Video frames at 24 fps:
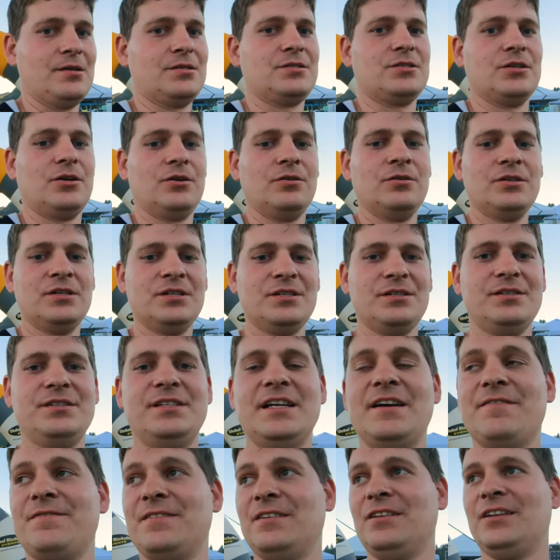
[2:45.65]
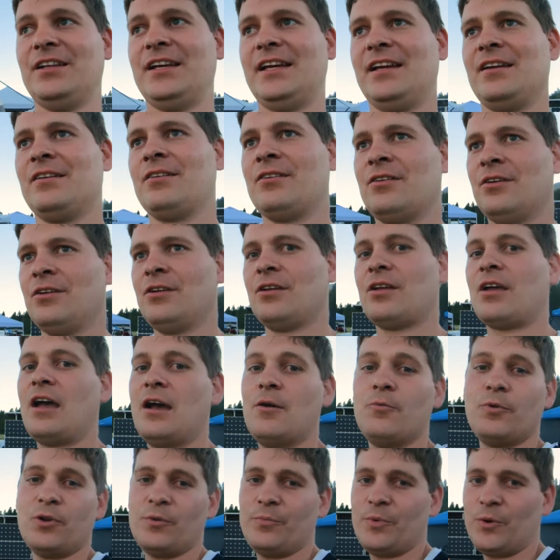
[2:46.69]
So definitely
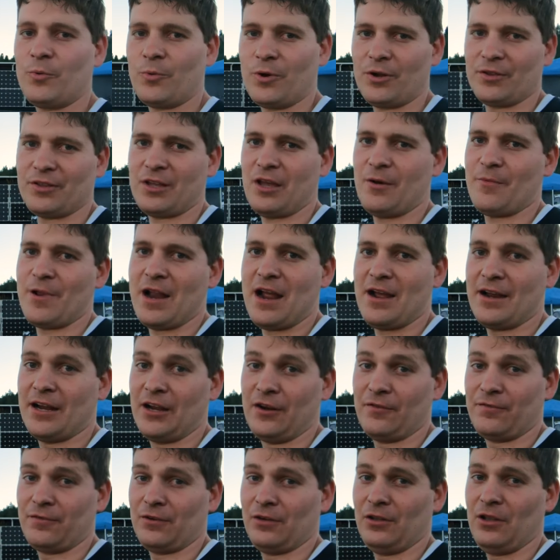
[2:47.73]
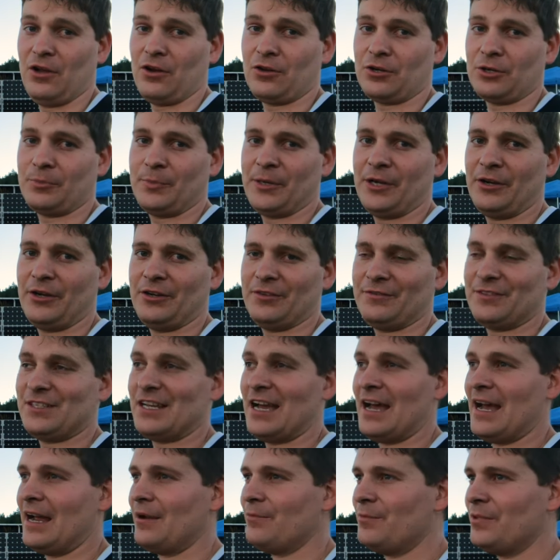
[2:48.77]
would have been worth coming out here for a longer period of
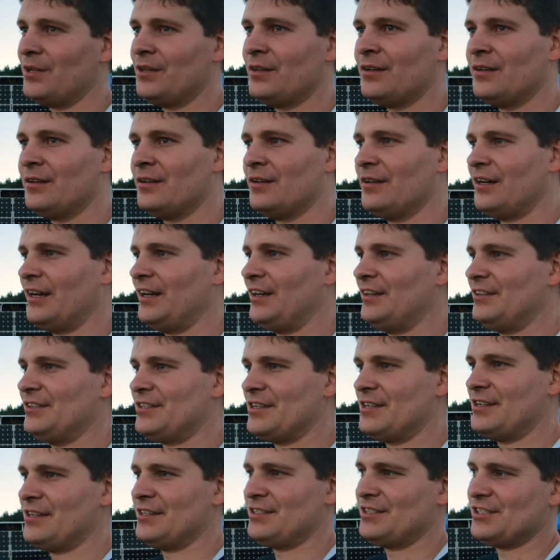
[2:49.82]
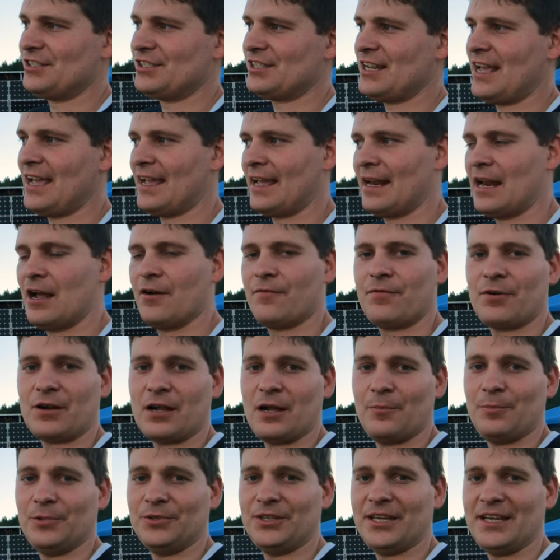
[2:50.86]
time and just hanging out for a
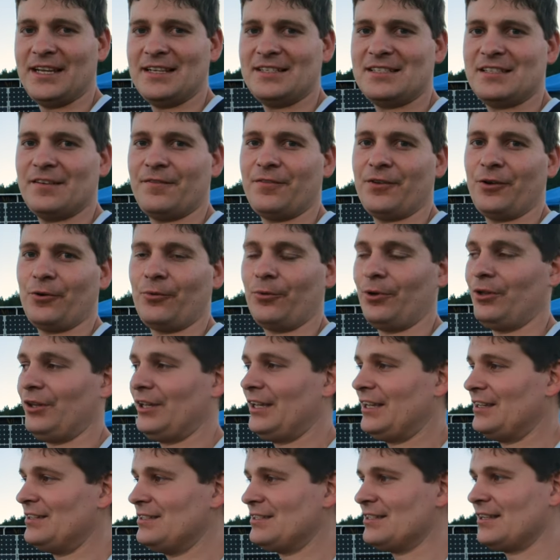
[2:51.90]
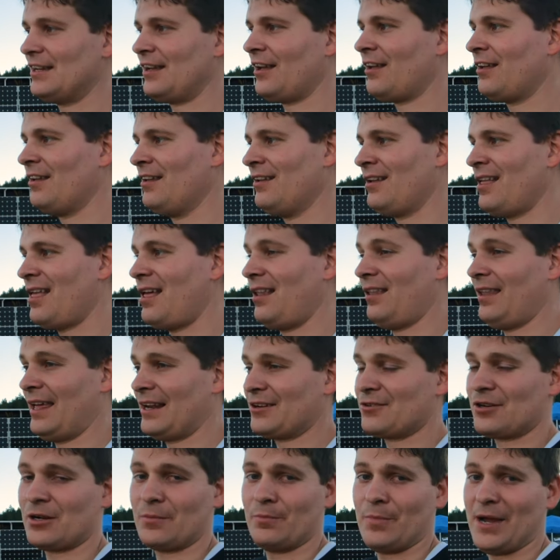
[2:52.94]
couple days. If you're really into
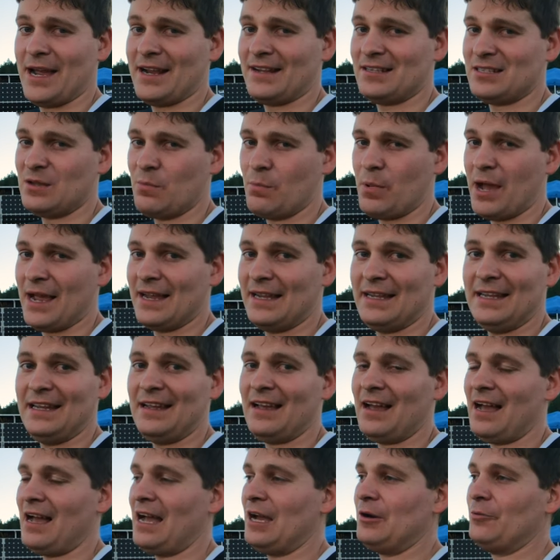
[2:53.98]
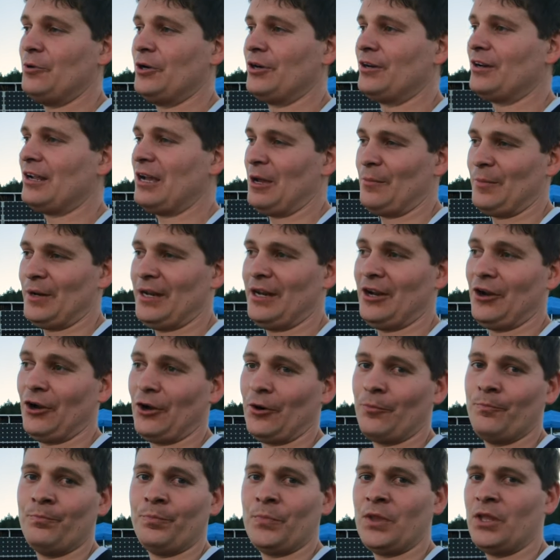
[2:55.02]
electric bikes and biking, I would come
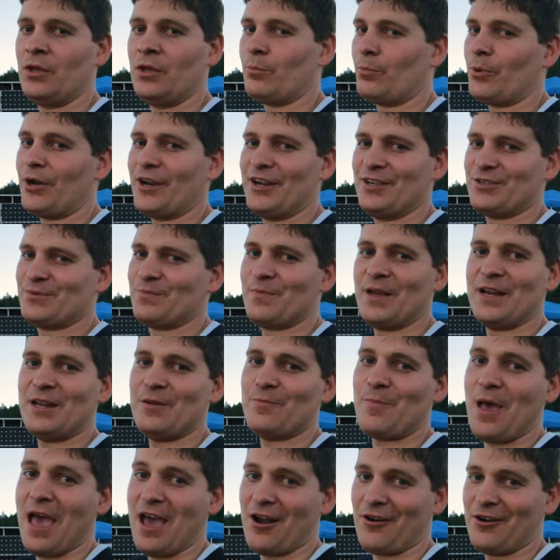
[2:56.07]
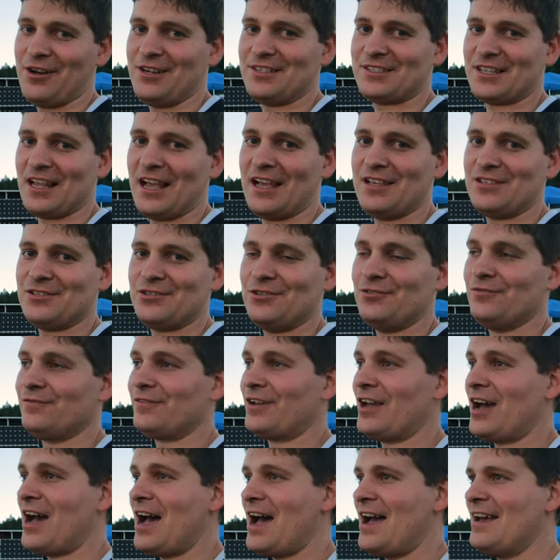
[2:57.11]
here, bring as many batteries as
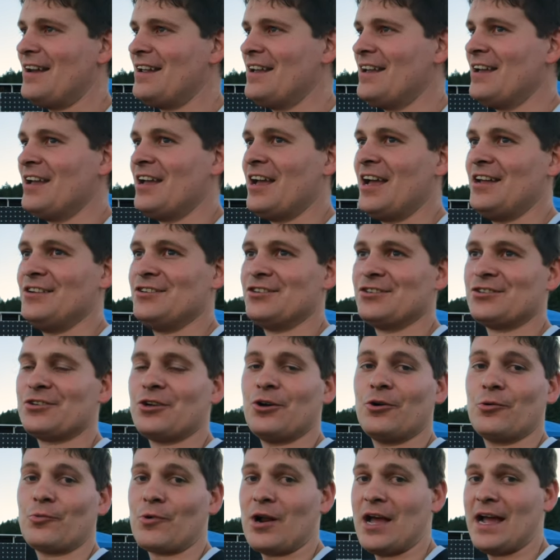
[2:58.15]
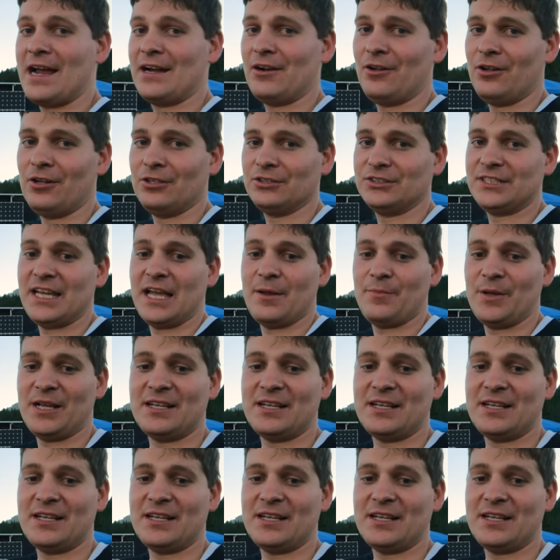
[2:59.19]
you've got and just go ride all day.